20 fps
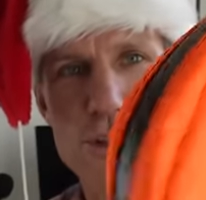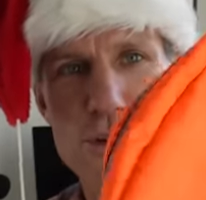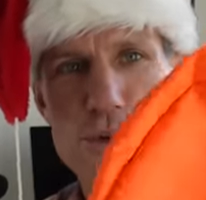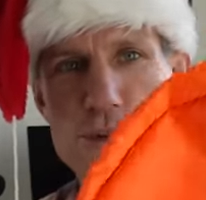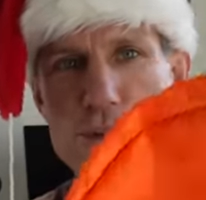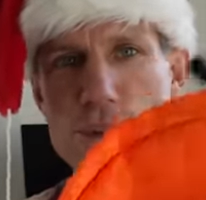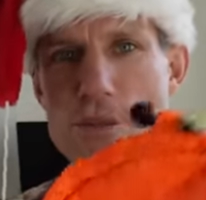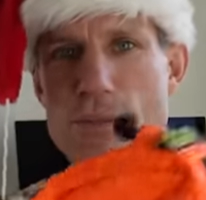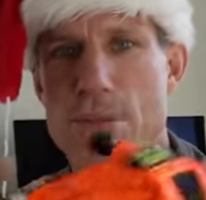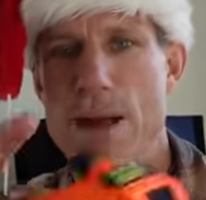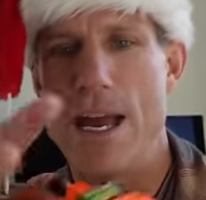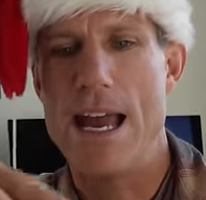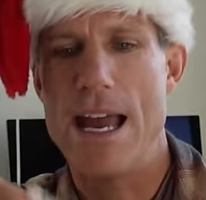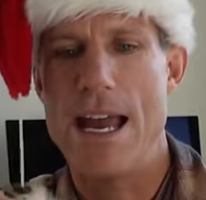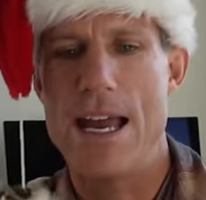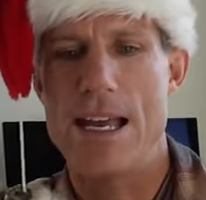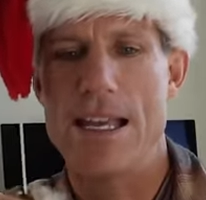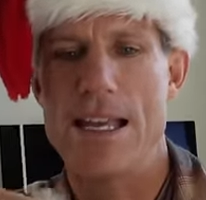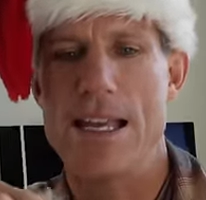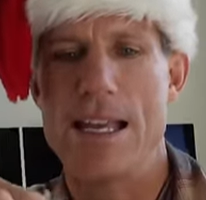Duzer
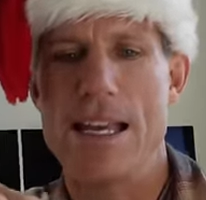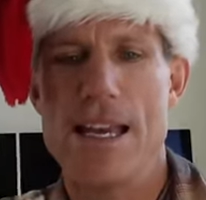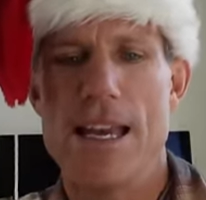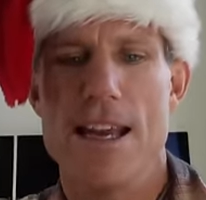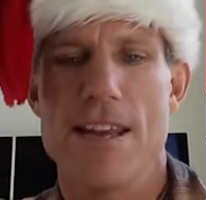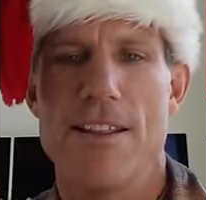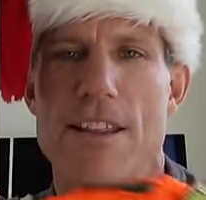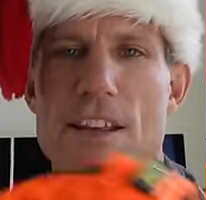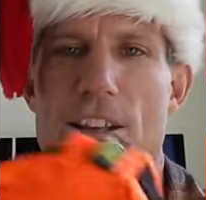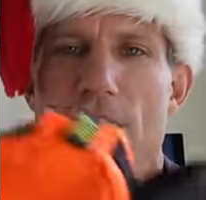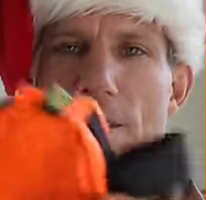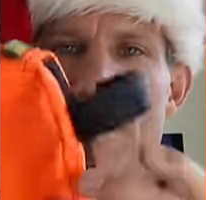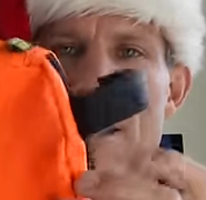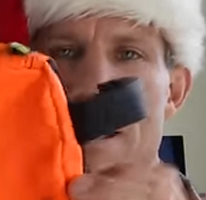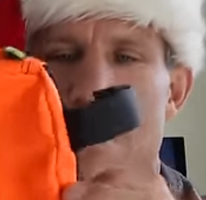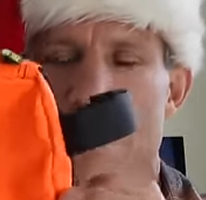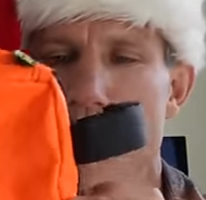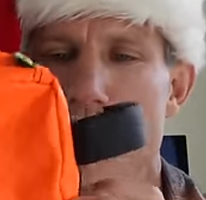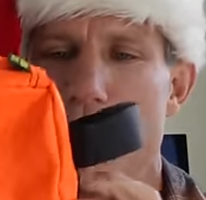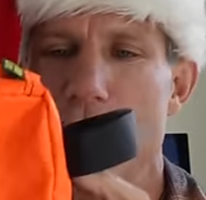bag.
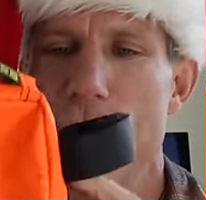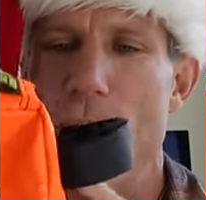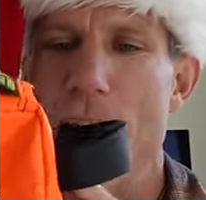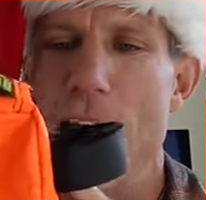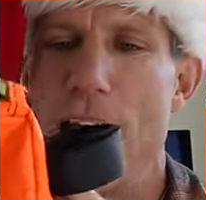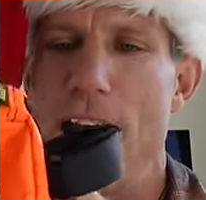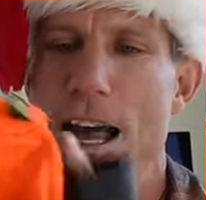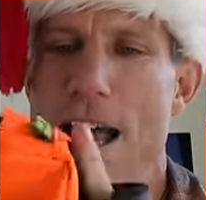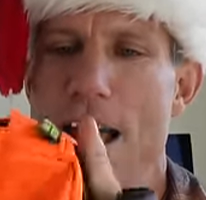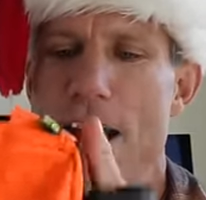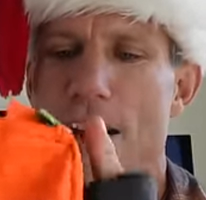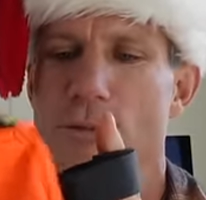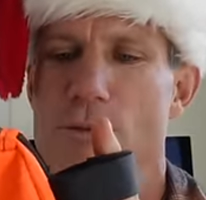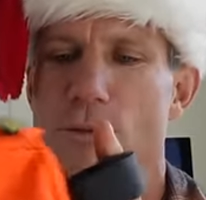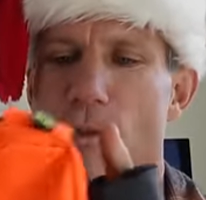This bag I have